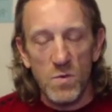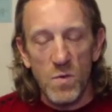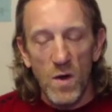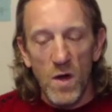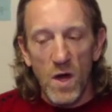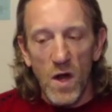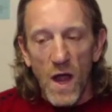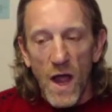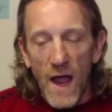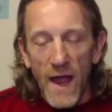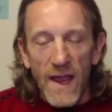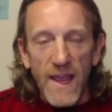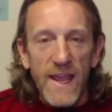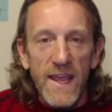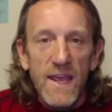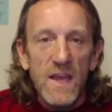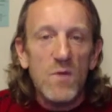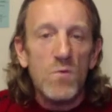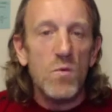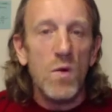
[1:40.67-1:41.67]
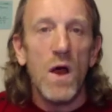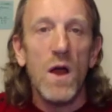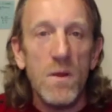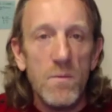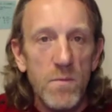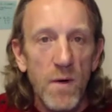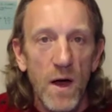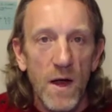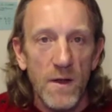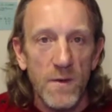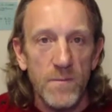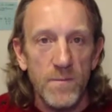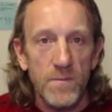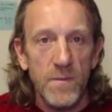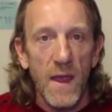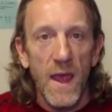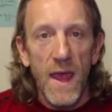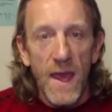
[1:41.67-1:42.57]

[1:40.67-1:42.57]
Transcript: where I hit rock bottom.